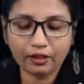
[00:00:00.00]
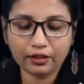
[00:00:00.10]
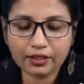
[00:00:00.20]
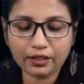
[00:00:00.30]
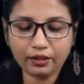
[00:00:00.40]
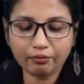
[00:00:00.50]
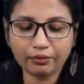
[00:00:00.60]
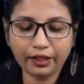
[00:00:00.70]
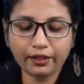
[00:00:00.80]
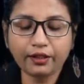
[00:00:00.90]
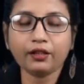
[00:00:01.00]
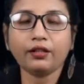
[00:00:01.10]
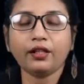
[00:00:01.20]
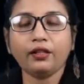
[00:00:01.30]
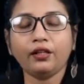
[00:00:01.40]
same
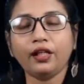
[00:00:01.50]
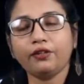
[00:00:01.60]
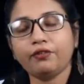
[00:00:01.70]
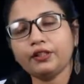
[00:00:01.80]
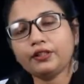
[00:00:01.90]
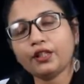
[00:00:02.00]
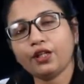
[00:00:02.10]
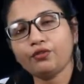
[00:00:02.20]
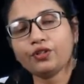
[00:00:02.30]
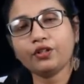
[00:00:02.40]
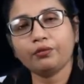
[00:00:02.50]
manner, likewise the Council